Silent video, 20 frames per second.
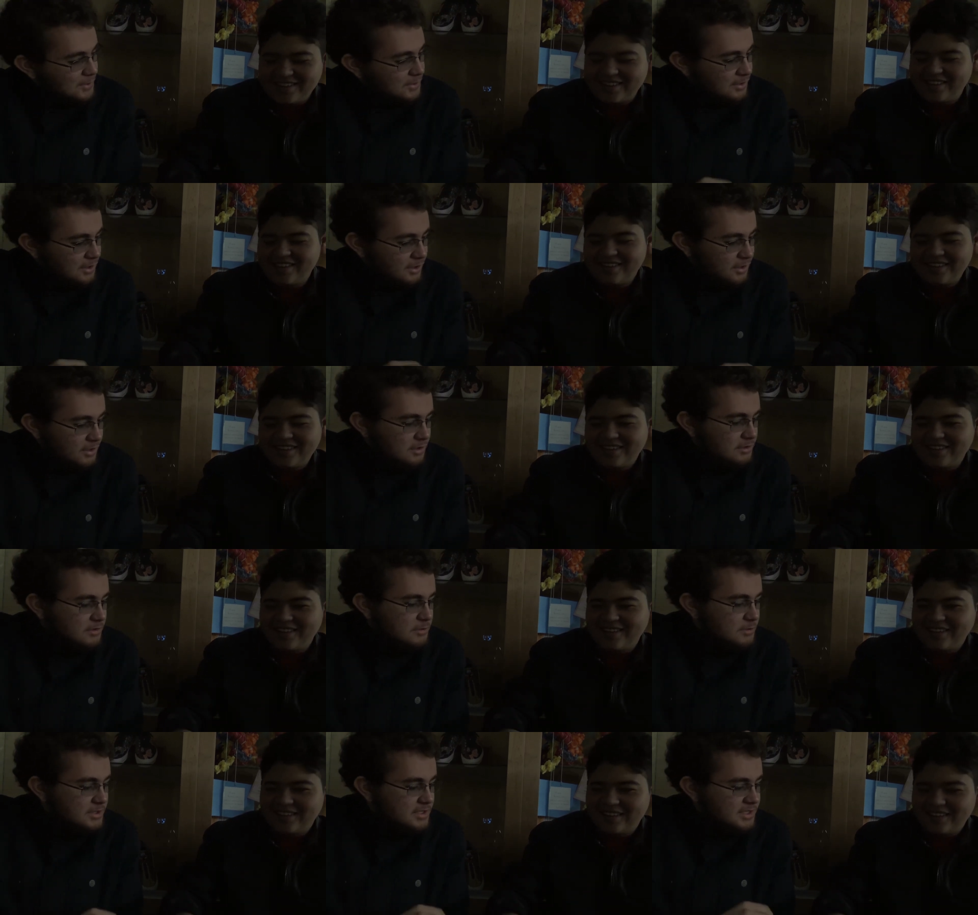Speaker 1: No, no.
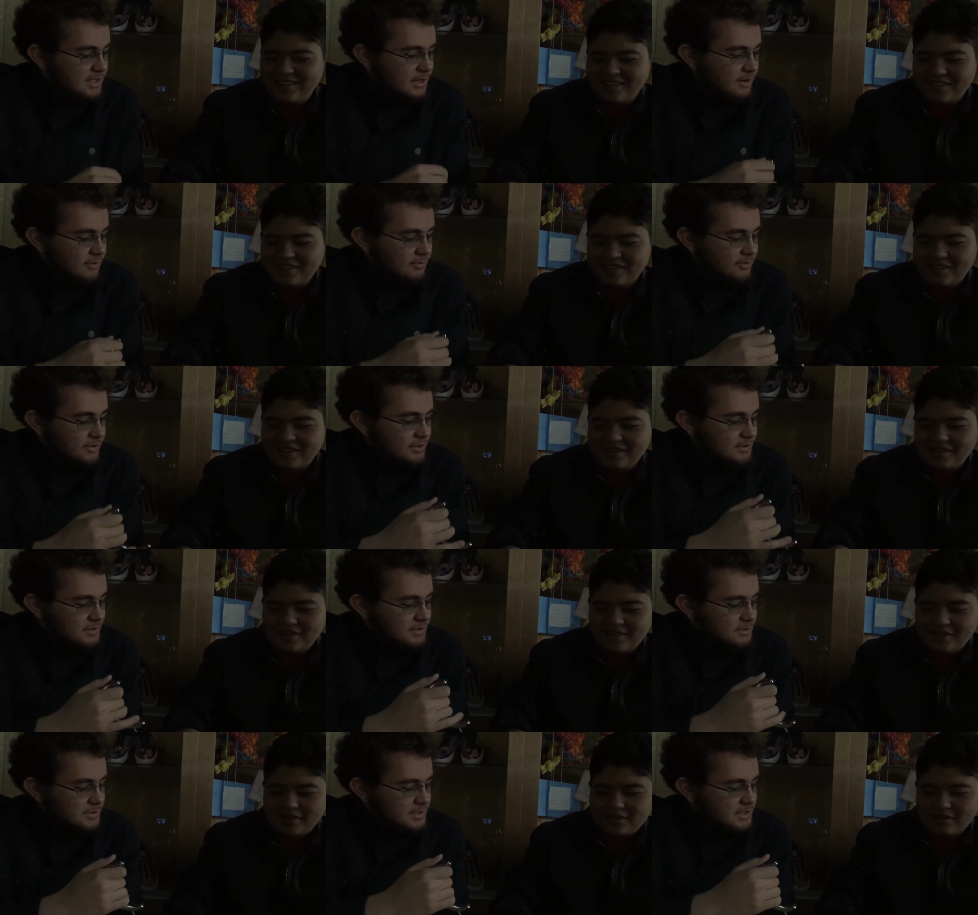Let, let, me see how it
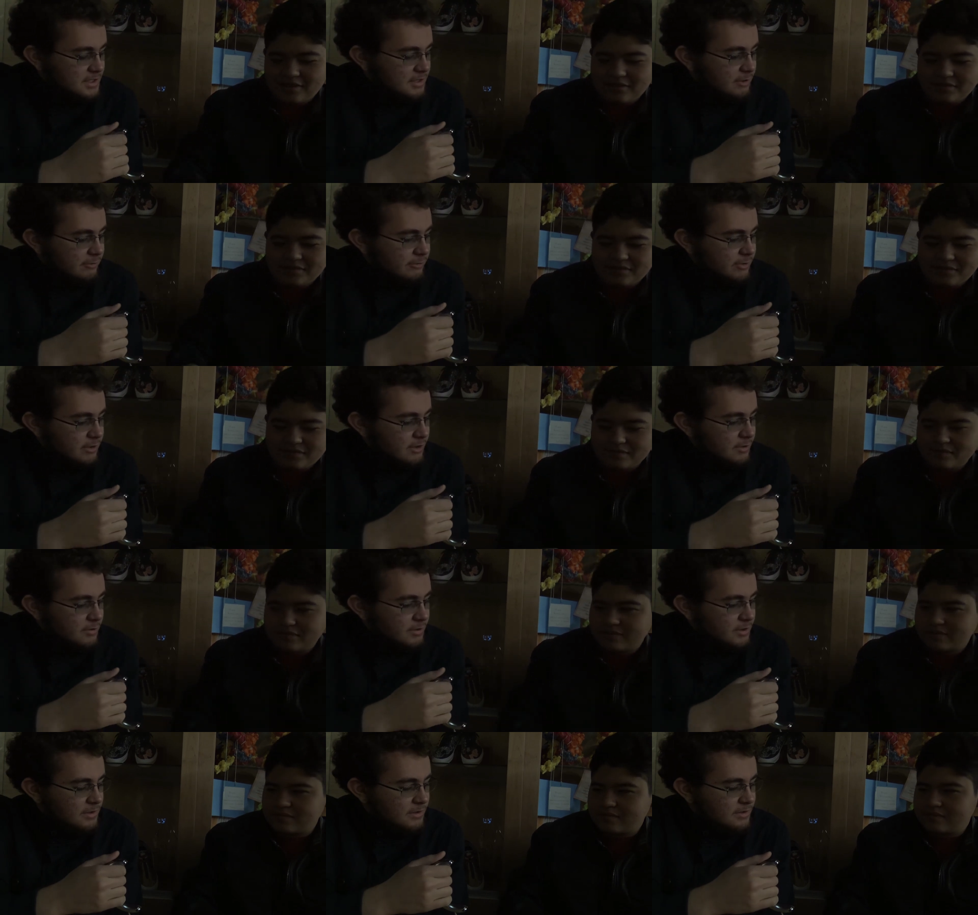feels. Let me see how it
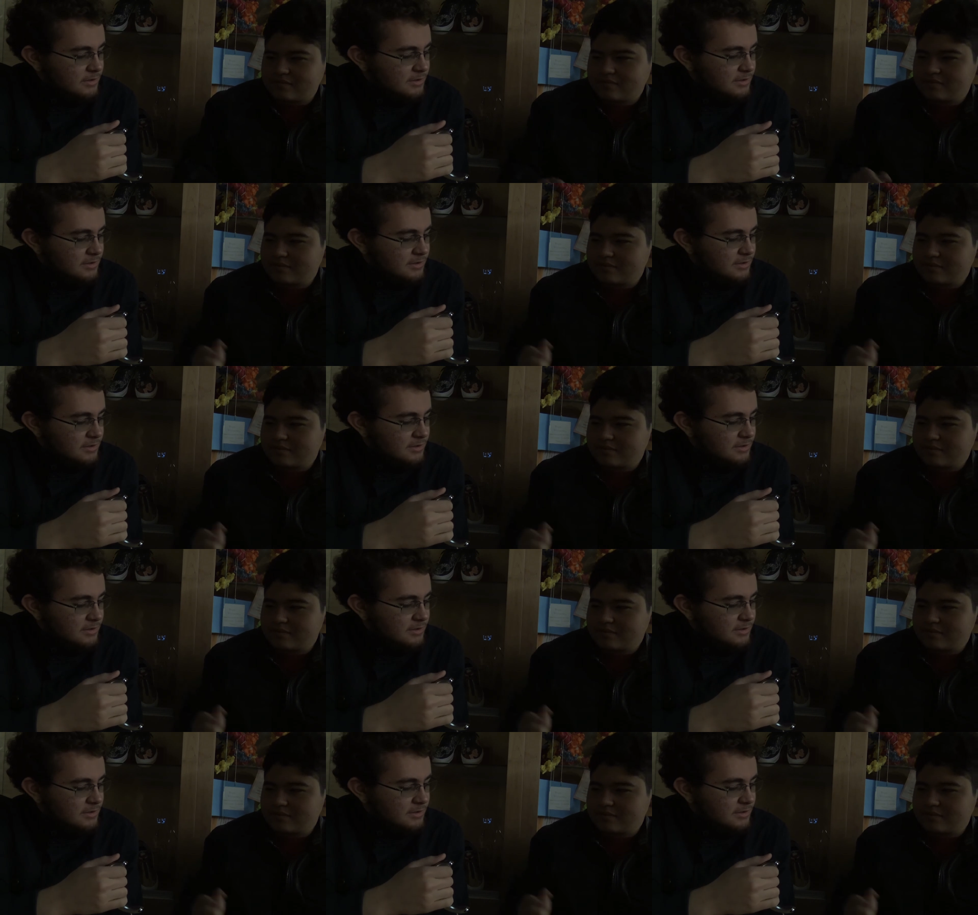feels. I wanna.